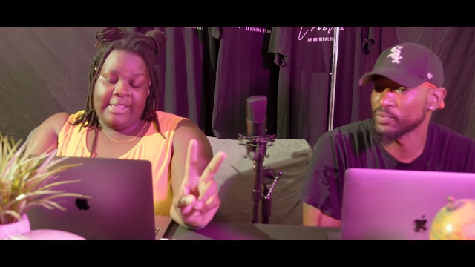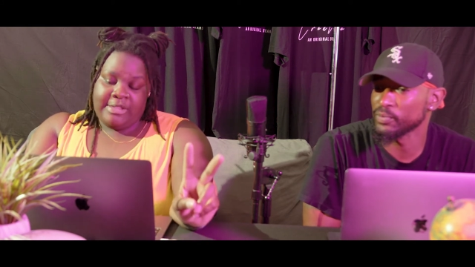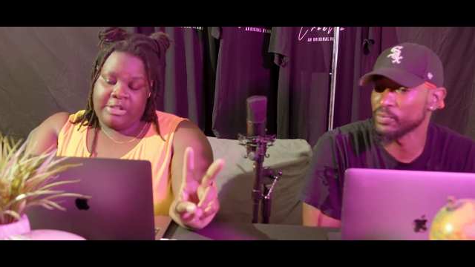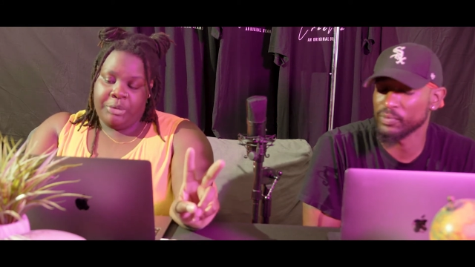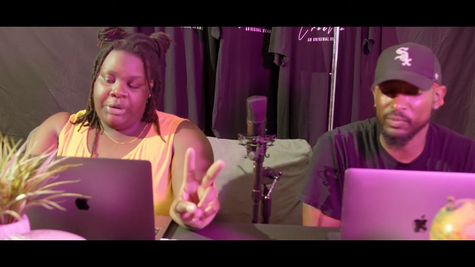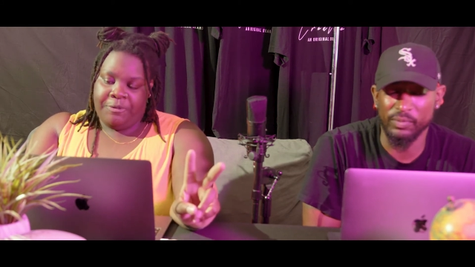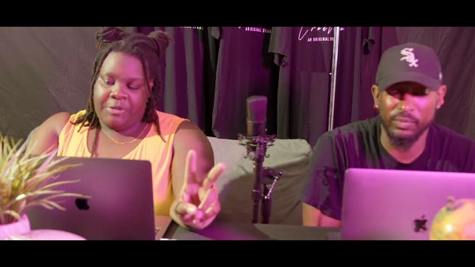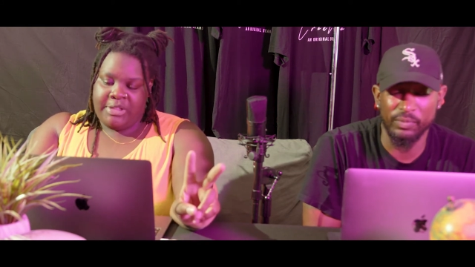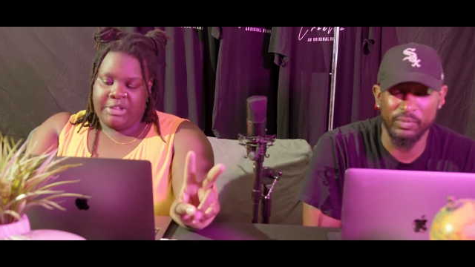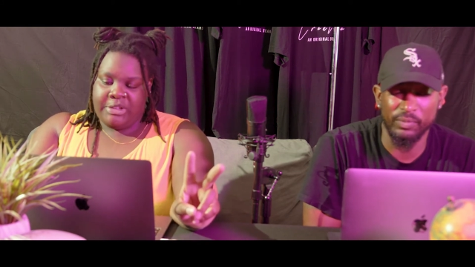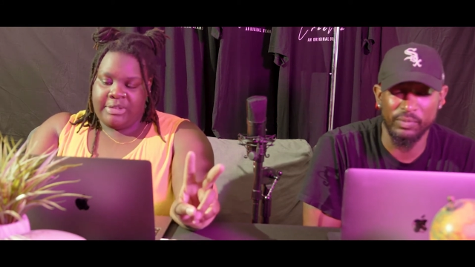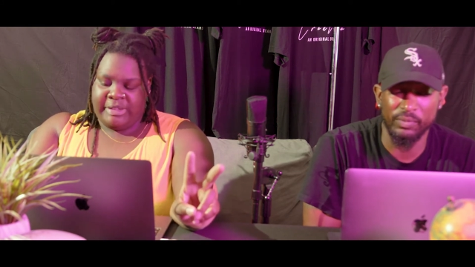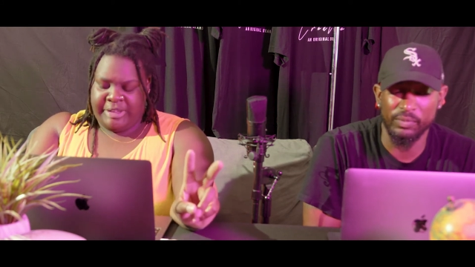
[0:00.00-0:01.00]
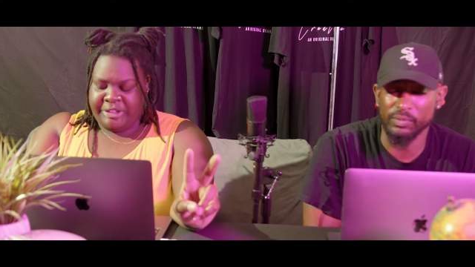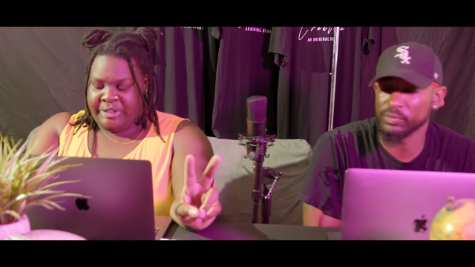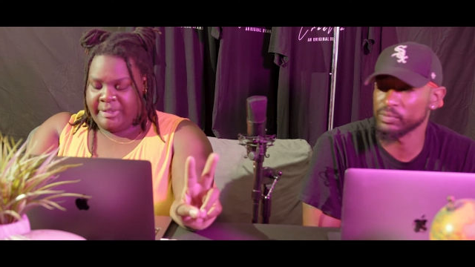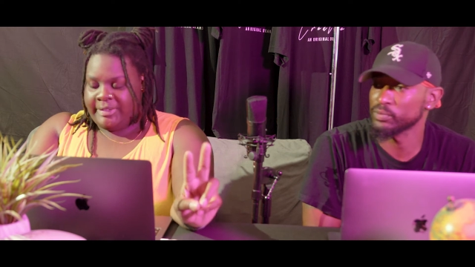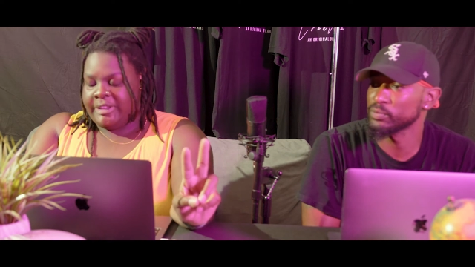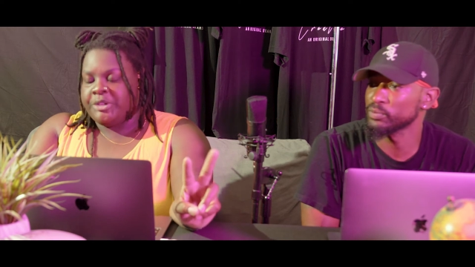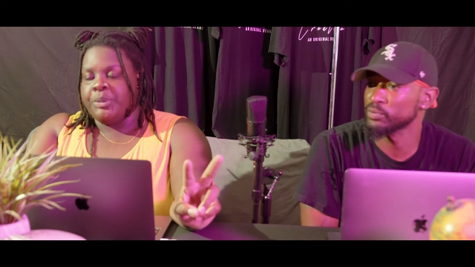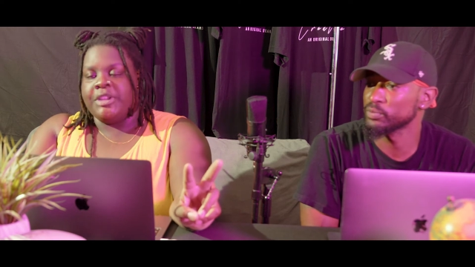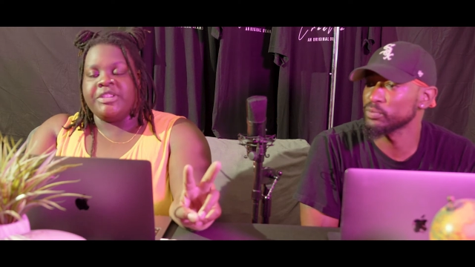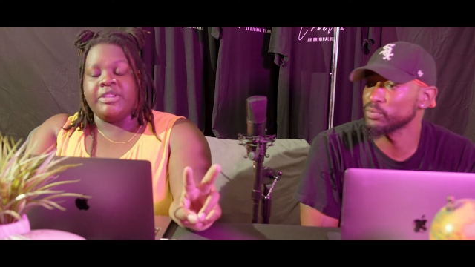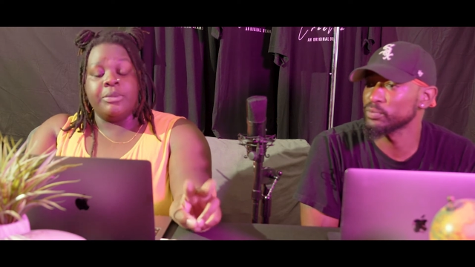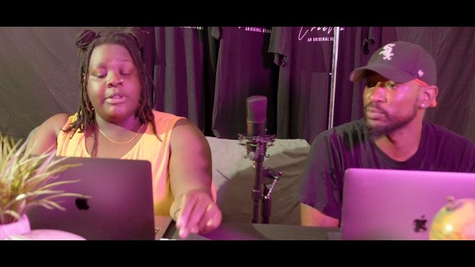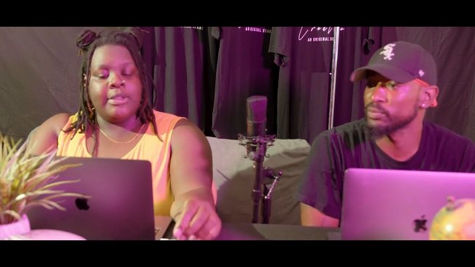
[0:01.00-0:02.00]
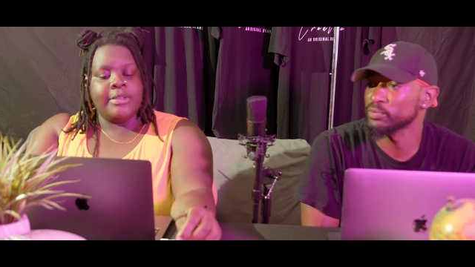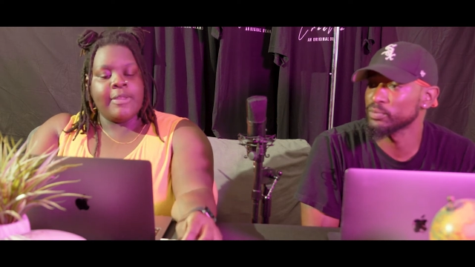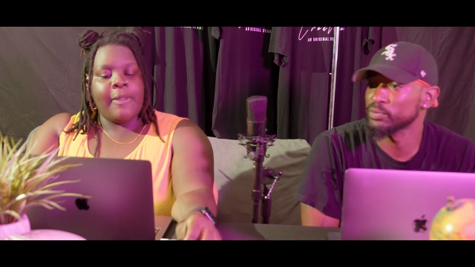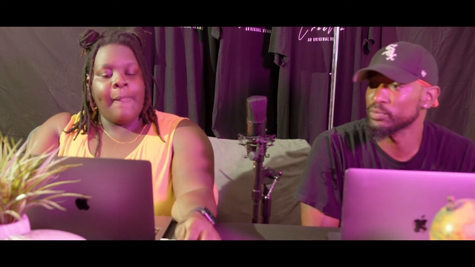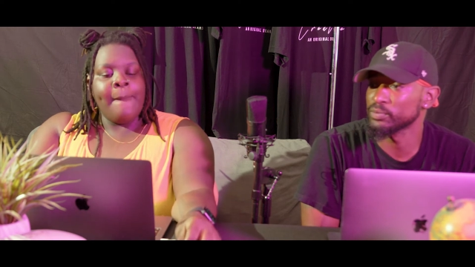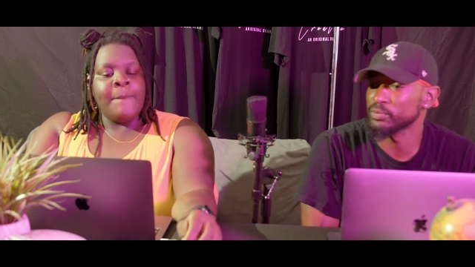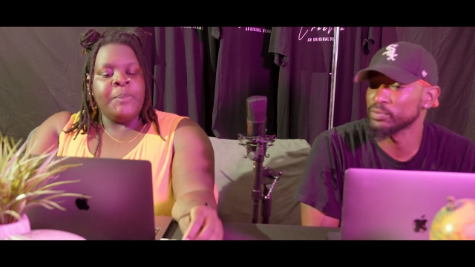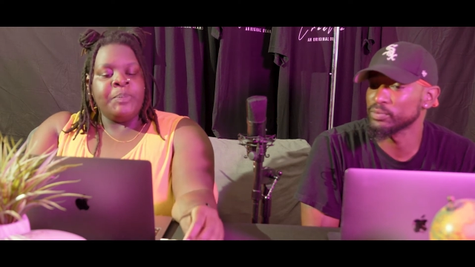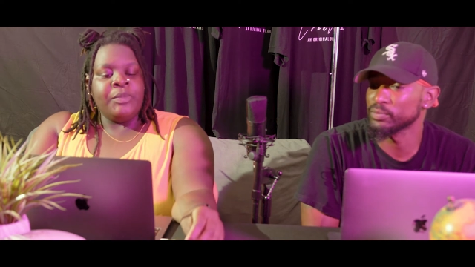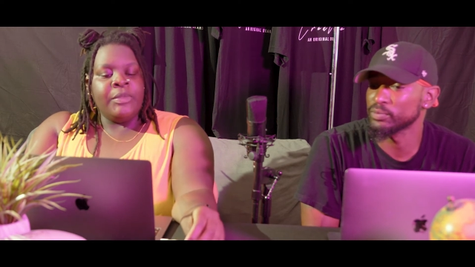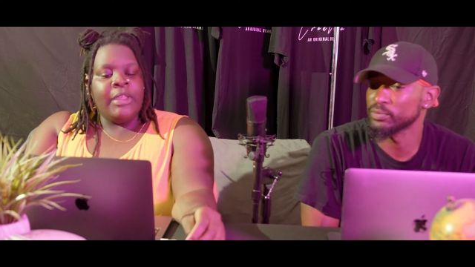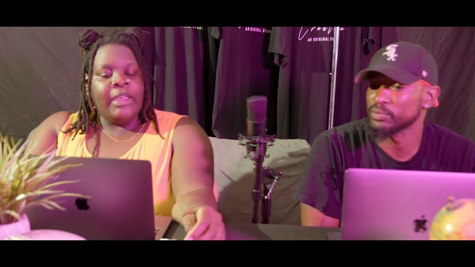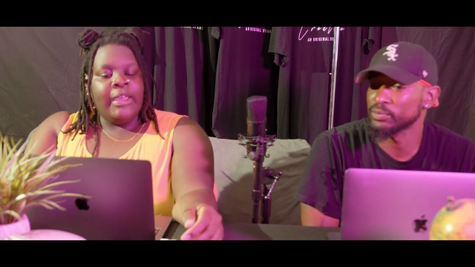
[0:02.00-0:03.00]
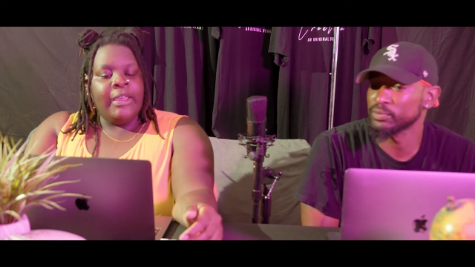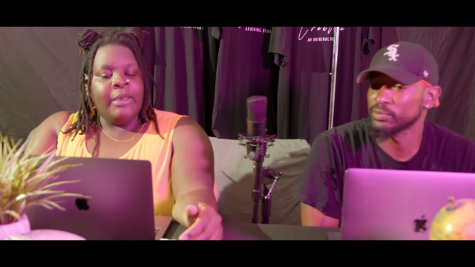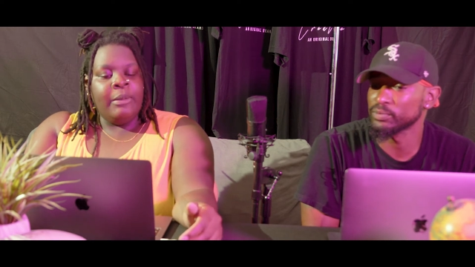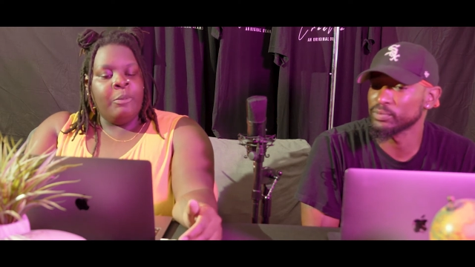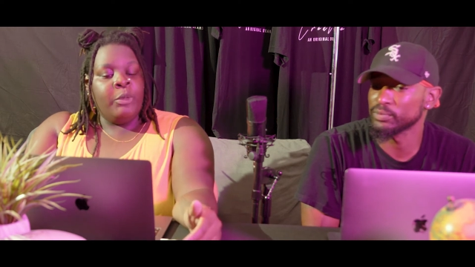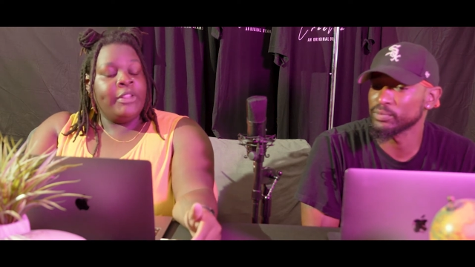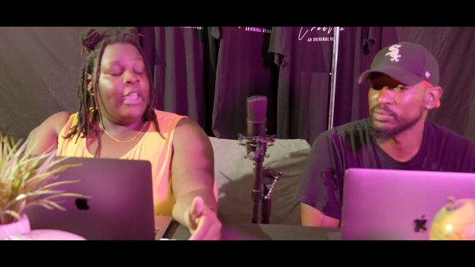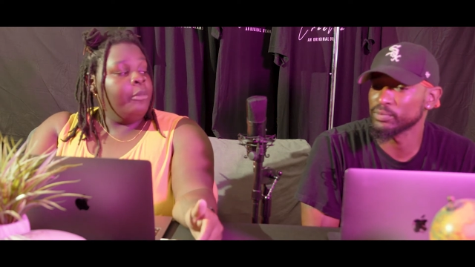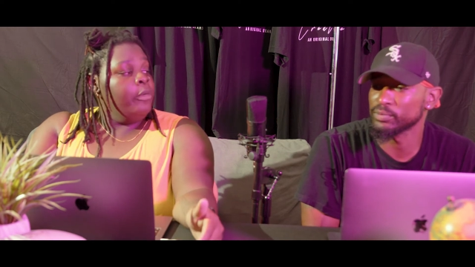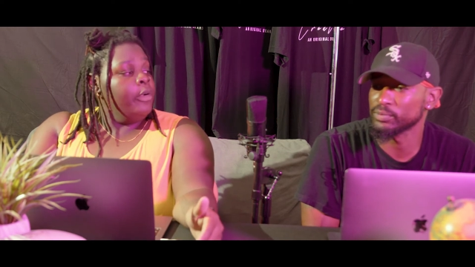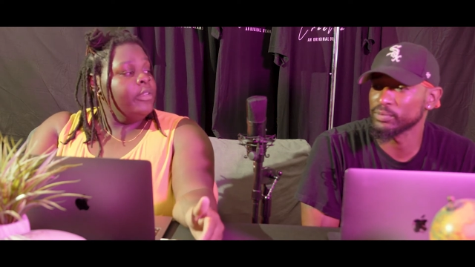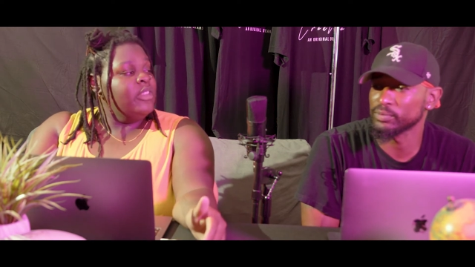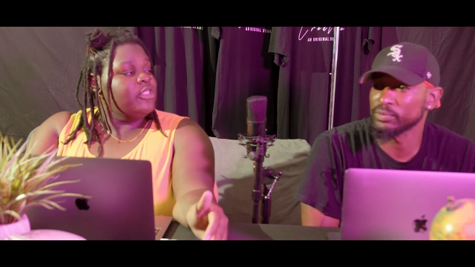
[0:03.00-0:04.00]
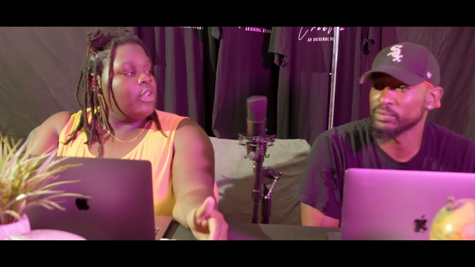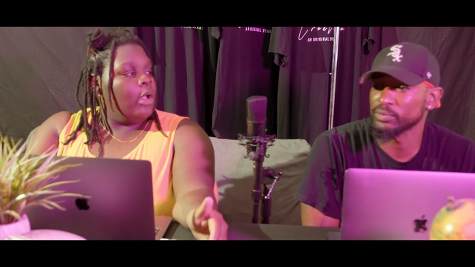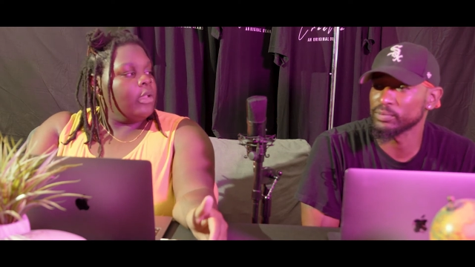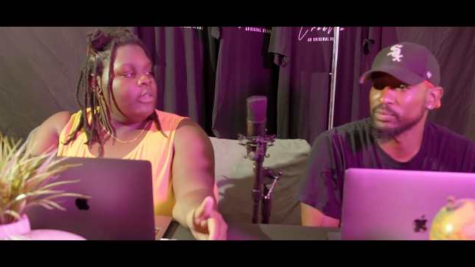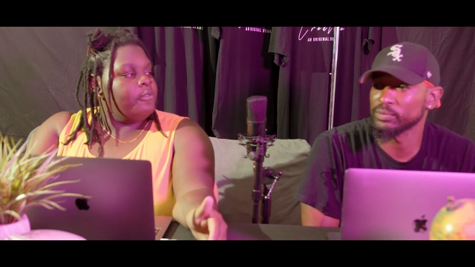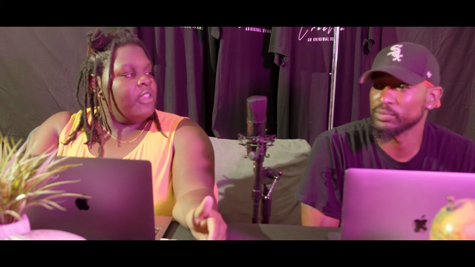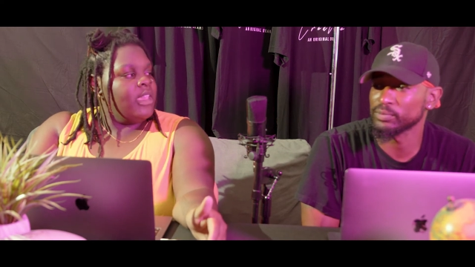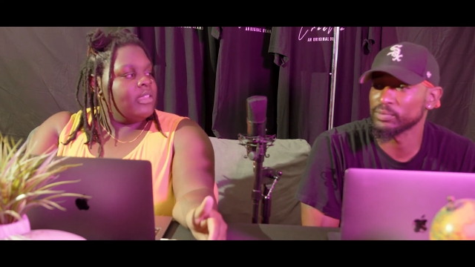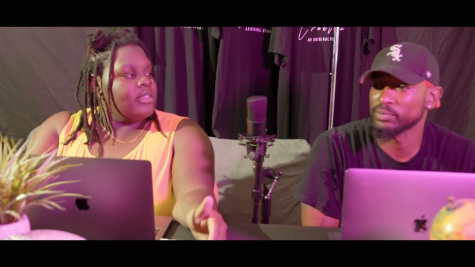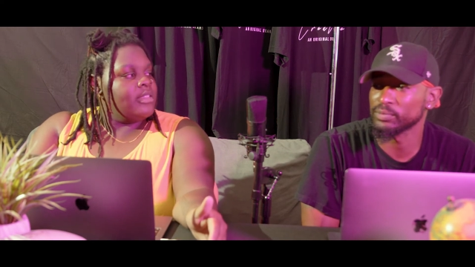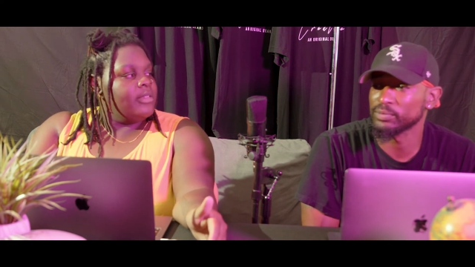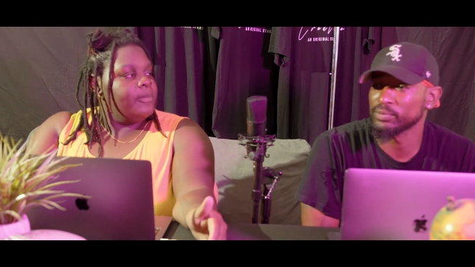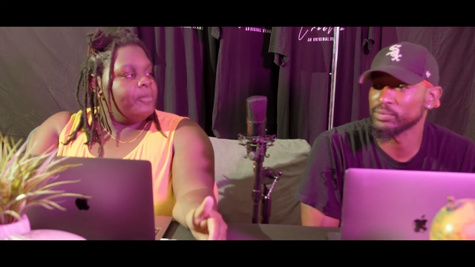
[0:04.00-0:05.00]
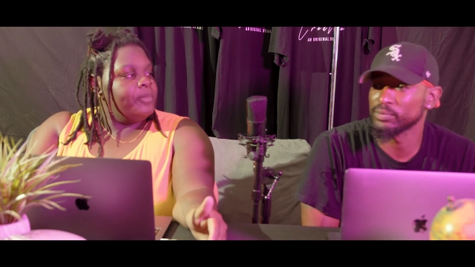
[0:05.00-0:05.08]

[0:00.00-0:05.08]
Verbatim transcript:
Speaker 1: it's two different situations with this. When they were in the talking phase,